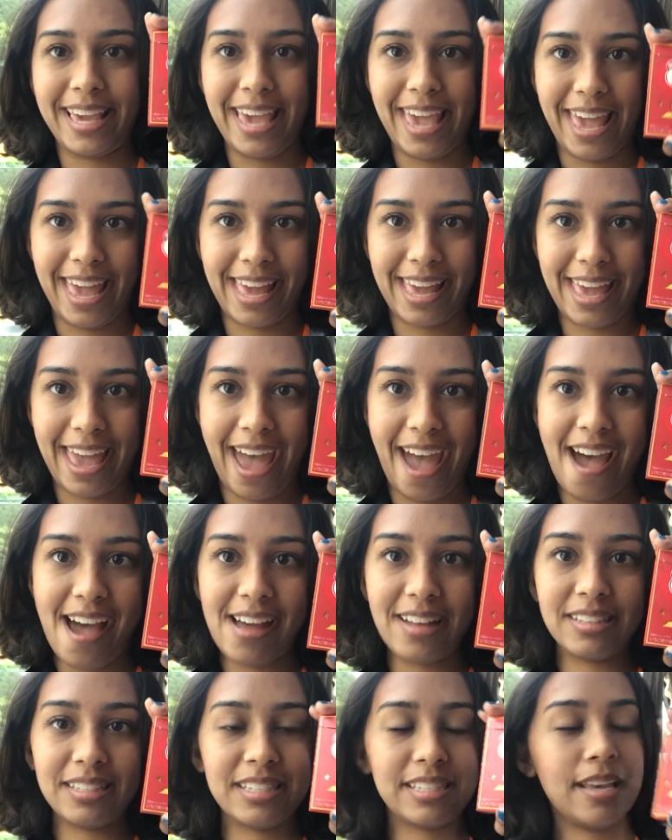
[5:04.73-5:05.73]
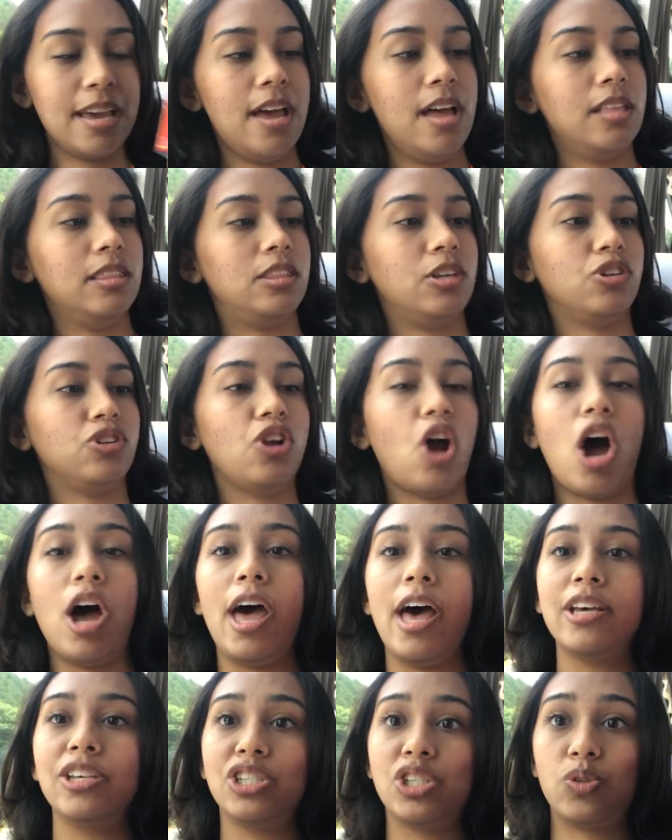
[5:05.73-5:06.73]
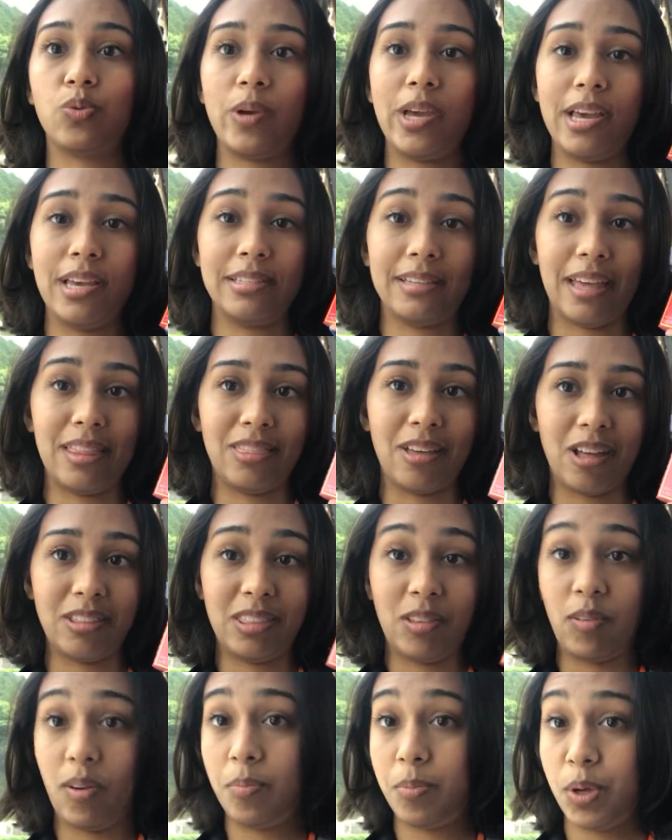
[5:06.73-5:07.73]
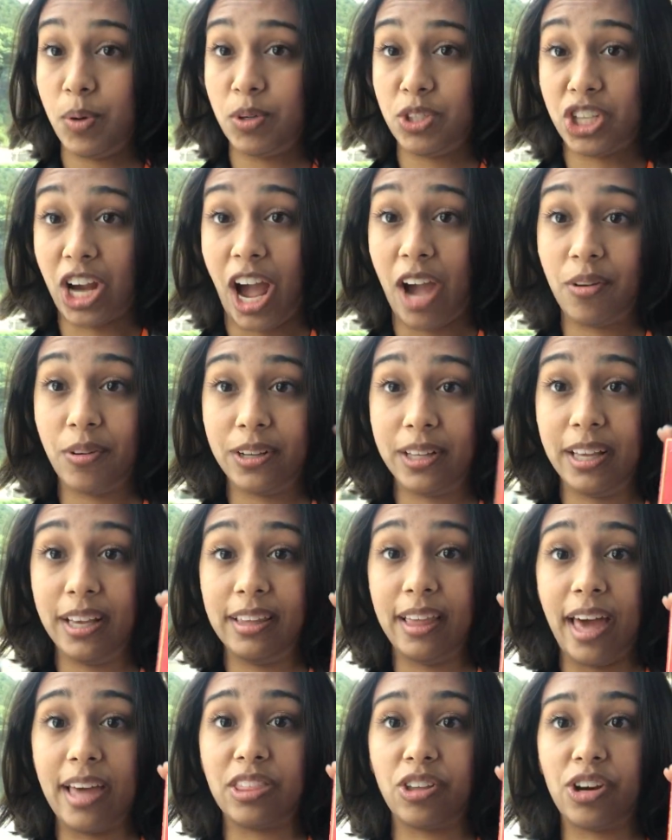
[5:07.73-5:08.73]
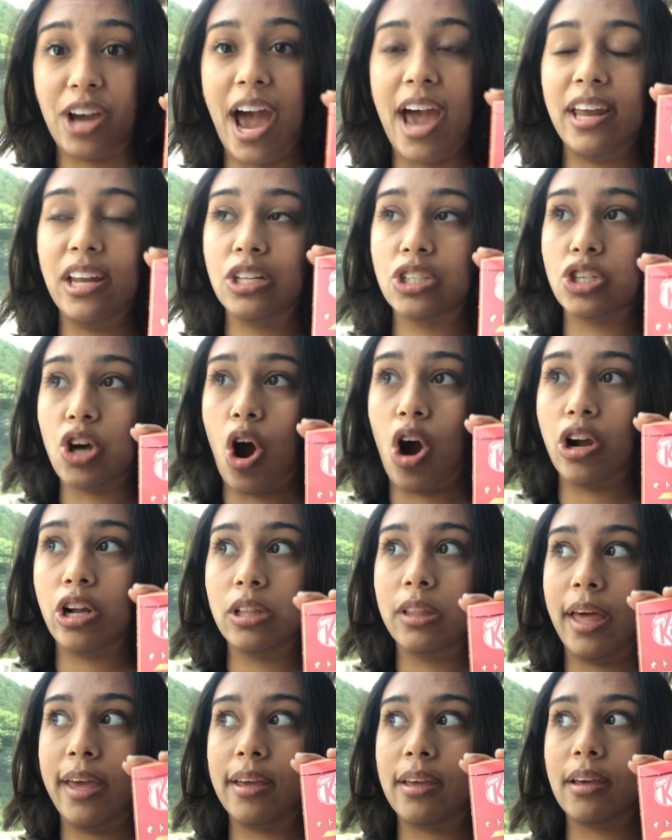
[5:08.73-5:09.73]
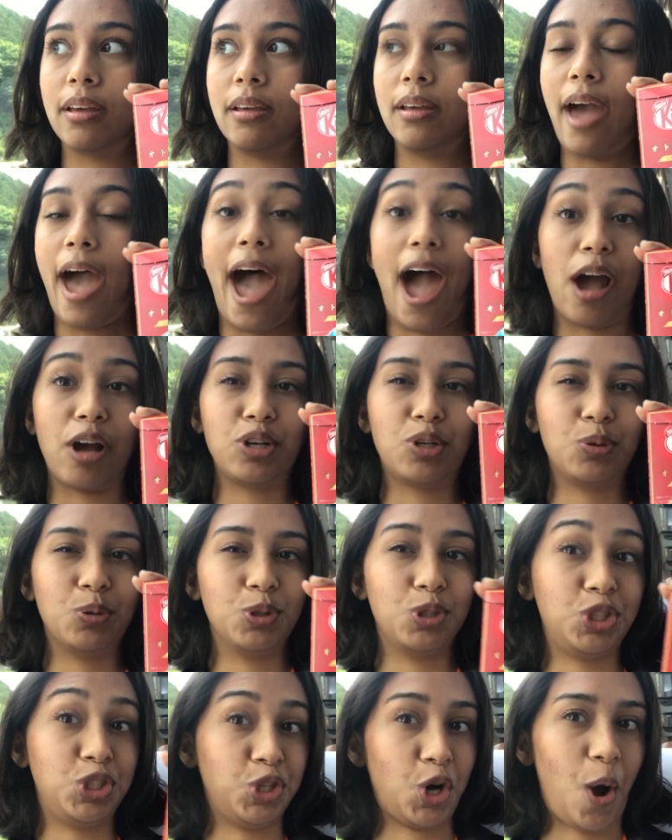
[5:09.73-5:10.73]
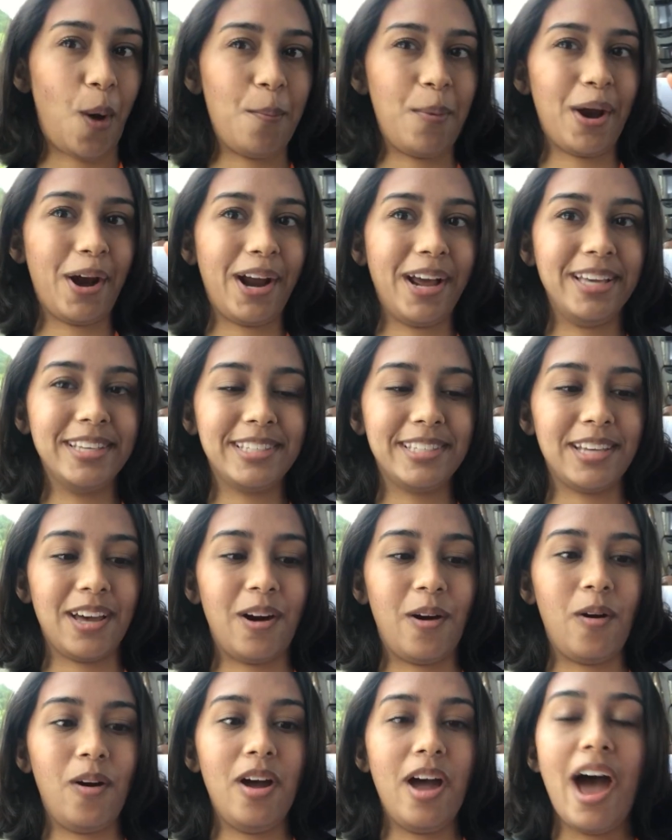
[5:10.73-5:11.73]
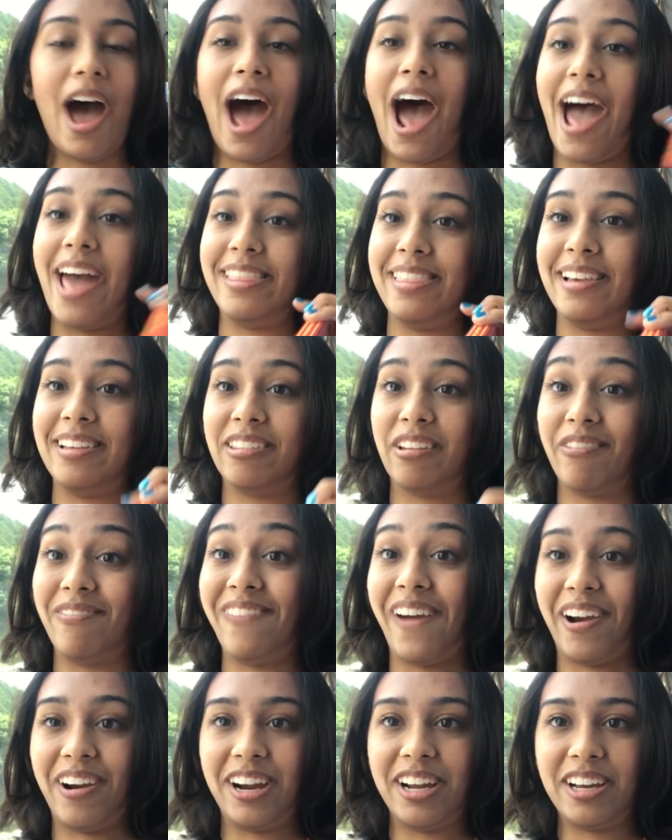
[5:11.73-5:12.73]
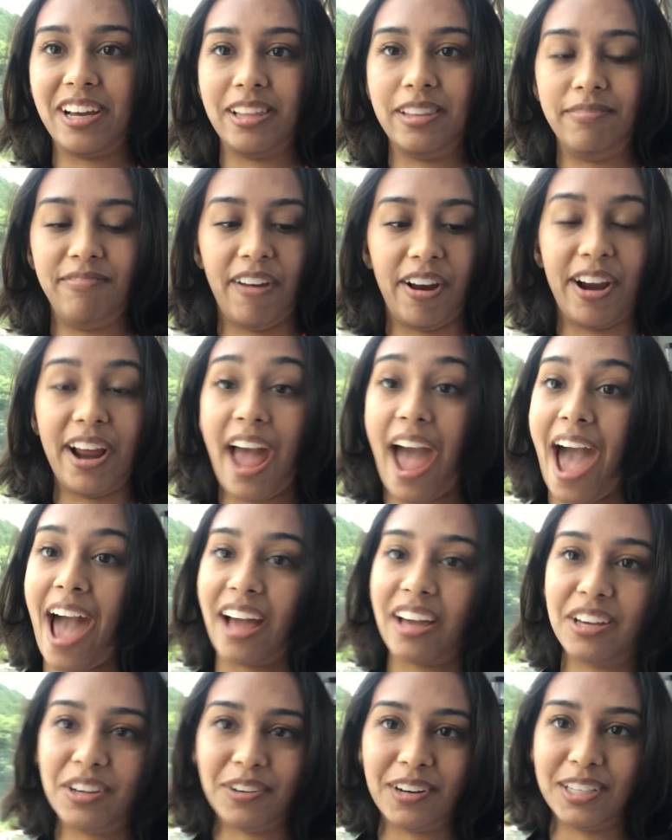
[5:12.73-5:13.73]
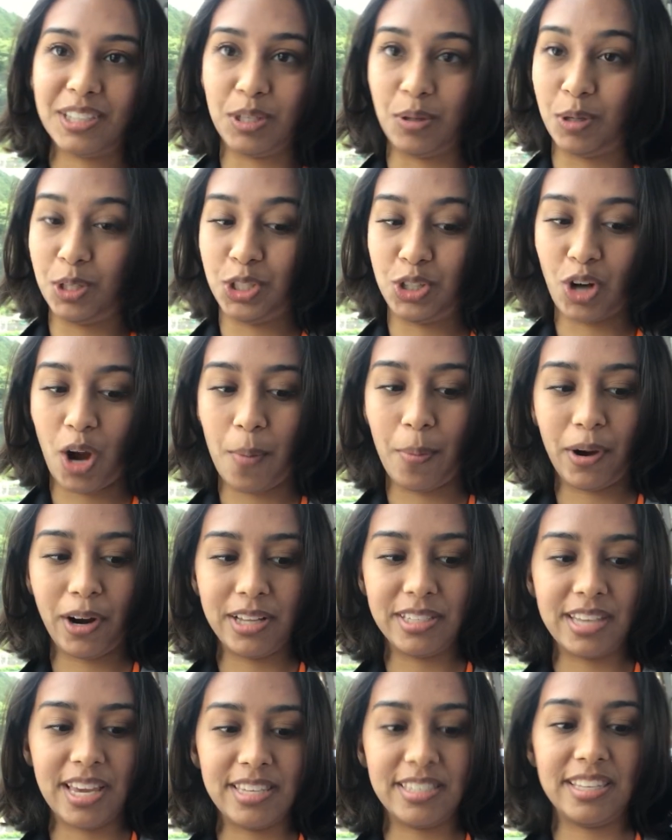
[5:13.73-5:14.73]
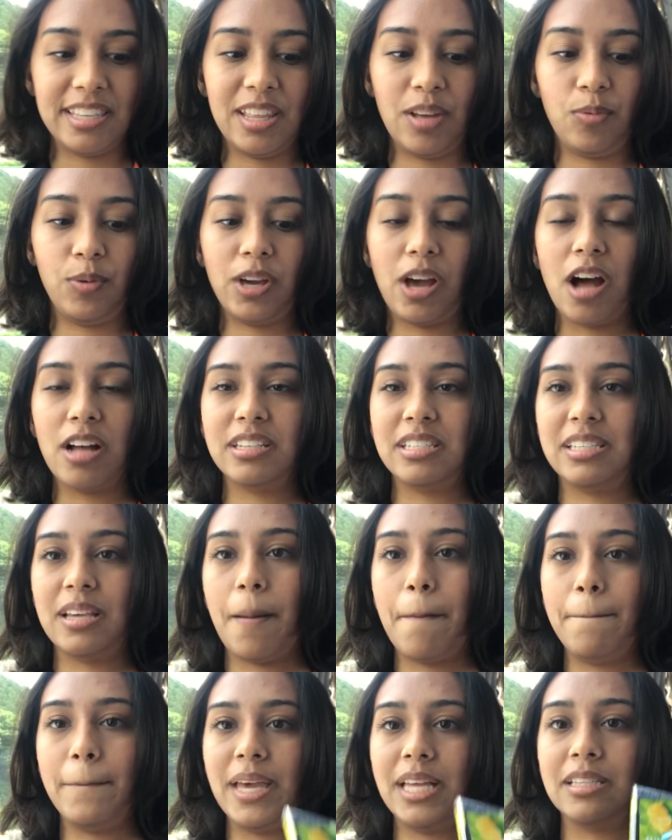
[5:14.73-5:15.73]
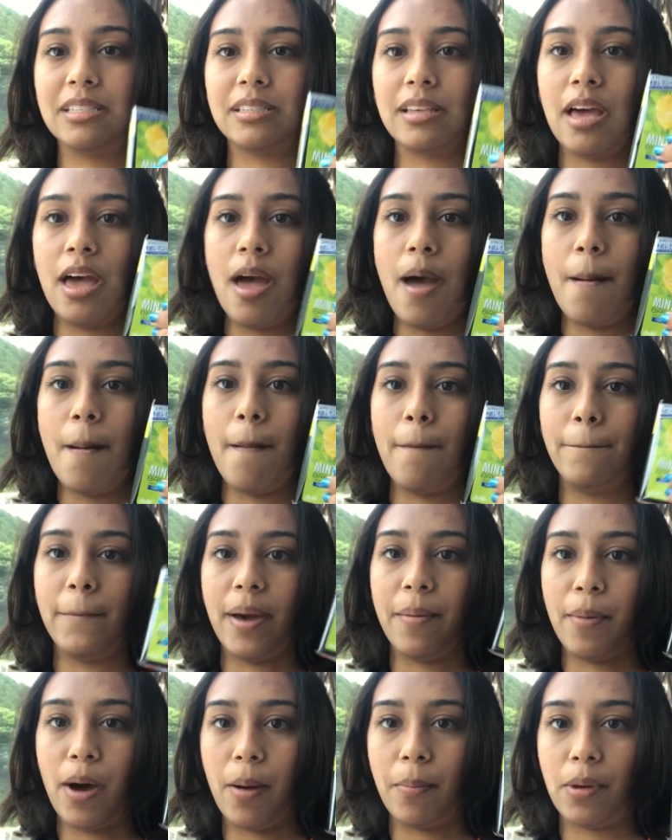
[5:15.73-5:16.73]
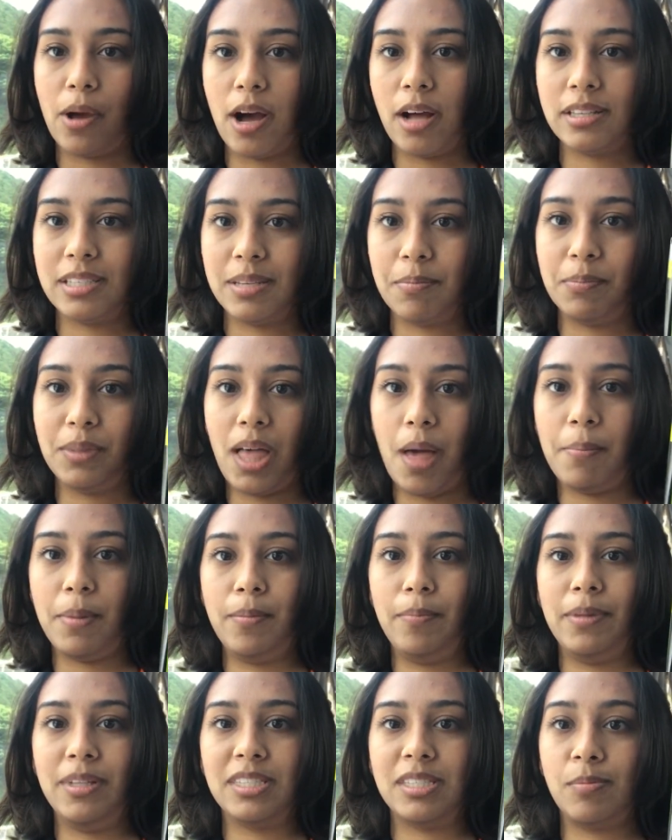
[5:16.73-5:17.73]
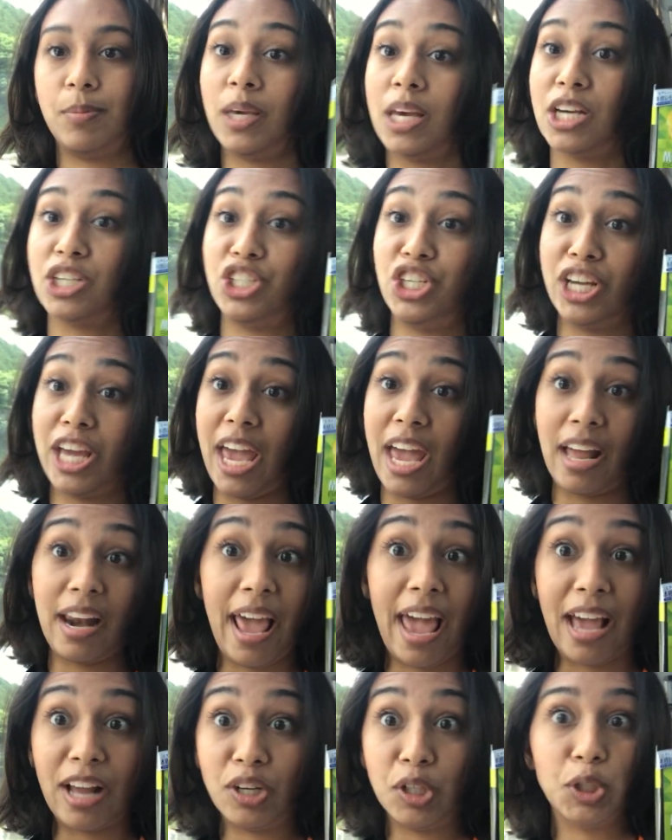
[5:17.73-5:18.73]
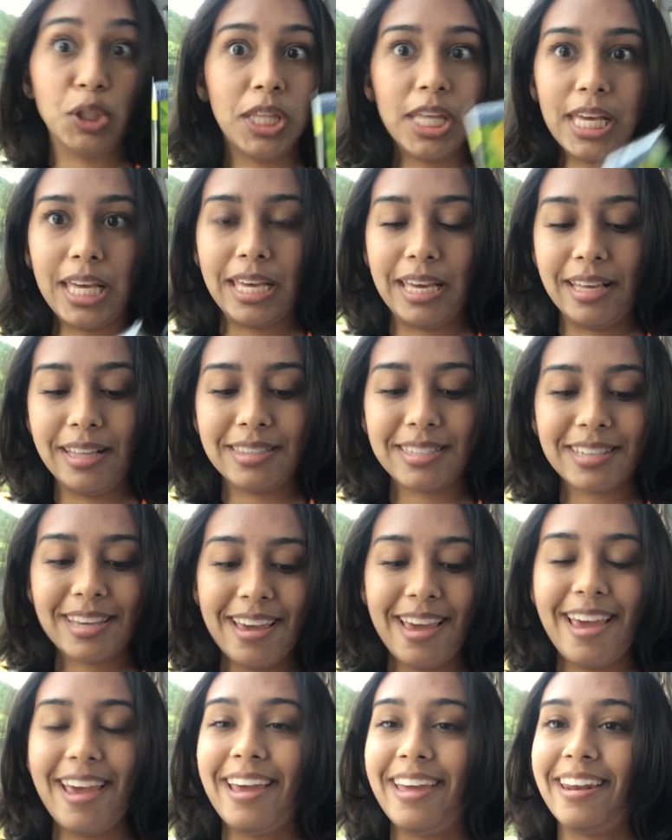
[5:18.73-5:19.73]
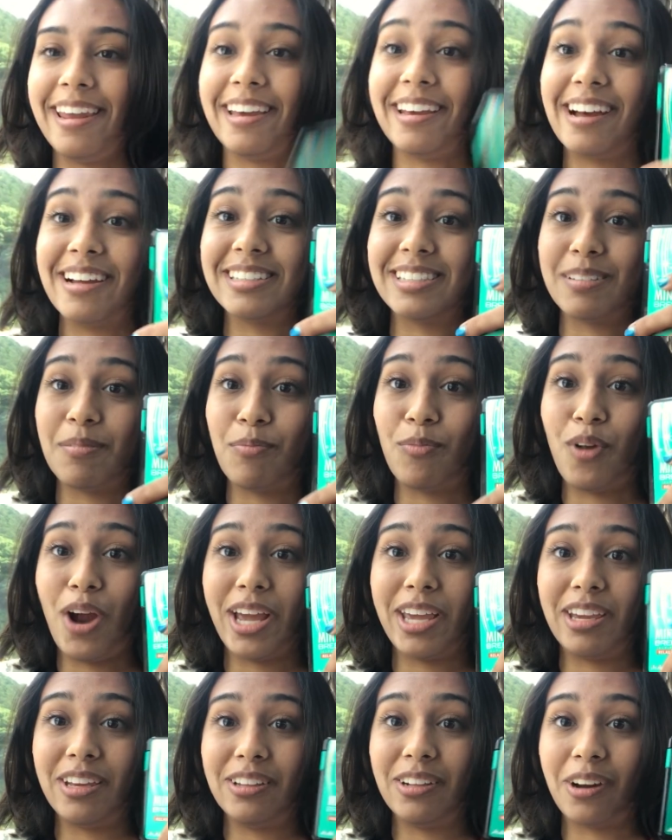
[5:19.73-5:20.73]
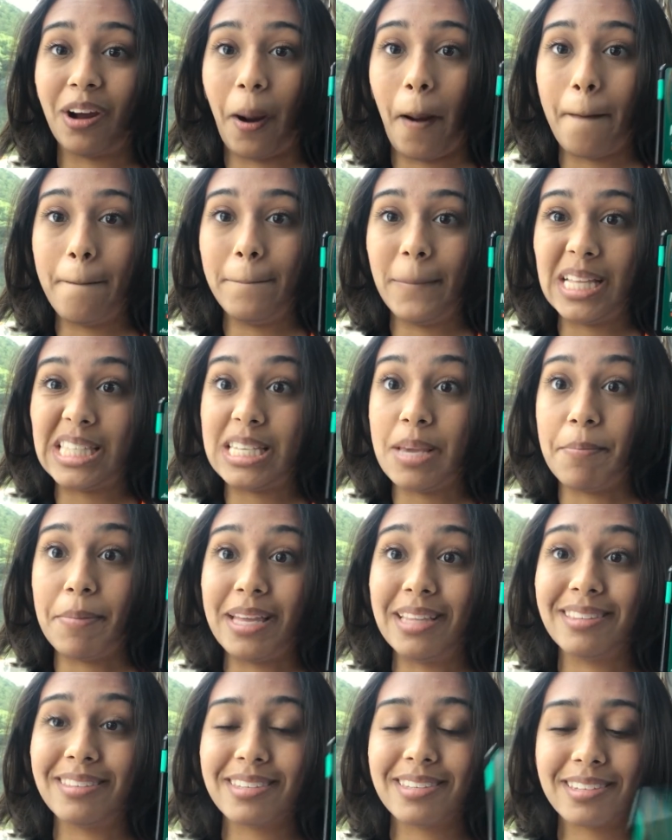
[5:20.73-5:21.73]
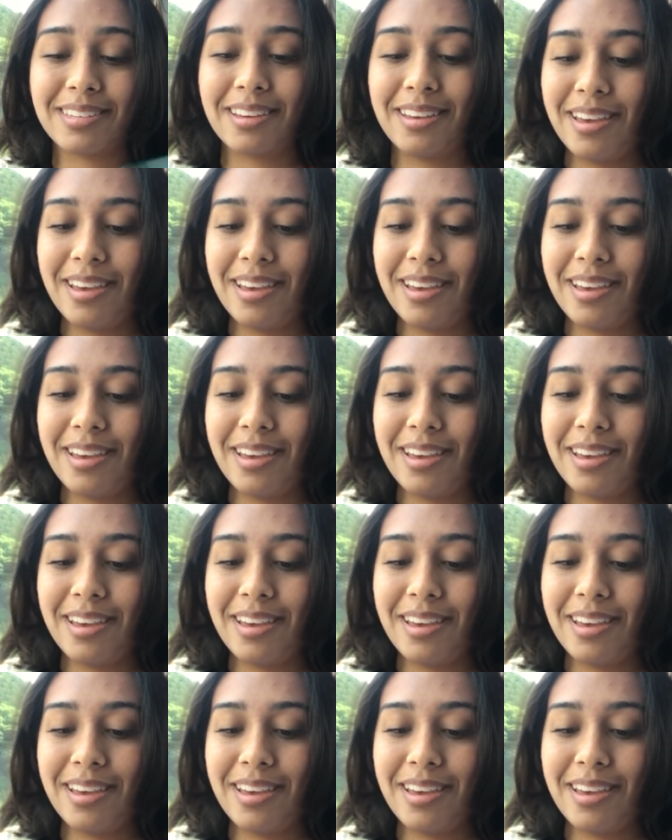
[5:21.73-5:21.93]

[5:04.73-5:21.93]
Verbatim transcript: Kit Kats. They're not as sweet as I thought they would be, which I really like. They're kind of tart, like actual strawberries. So I think they're very good, very accurate to a strawberry taste. And then we got some mints. My mom got some lemon mints because she can't handle the heat. And I got some regular minty mints.